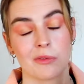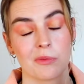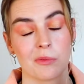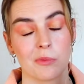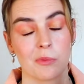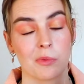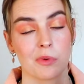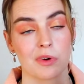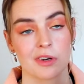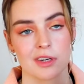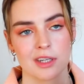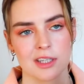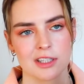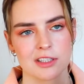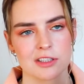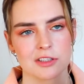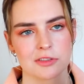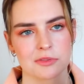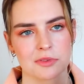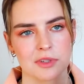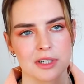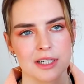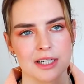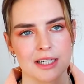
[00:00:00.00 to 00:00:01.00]
wanting
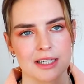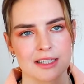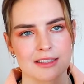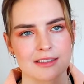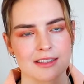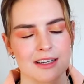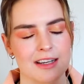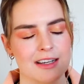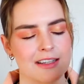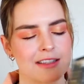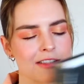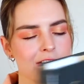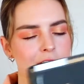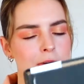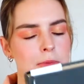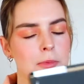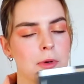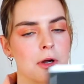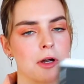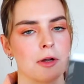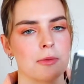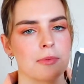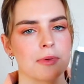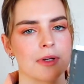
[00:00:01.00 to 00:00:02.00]
to read essays, so I'm
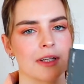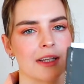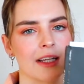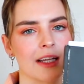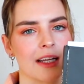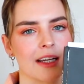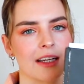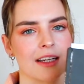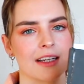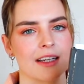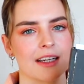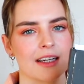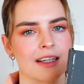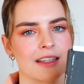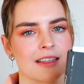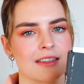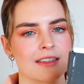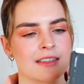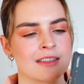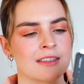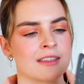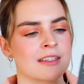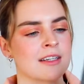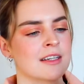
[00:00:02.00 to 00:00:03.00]
hoping that it
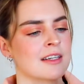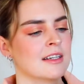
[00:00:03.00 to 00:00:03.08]
gets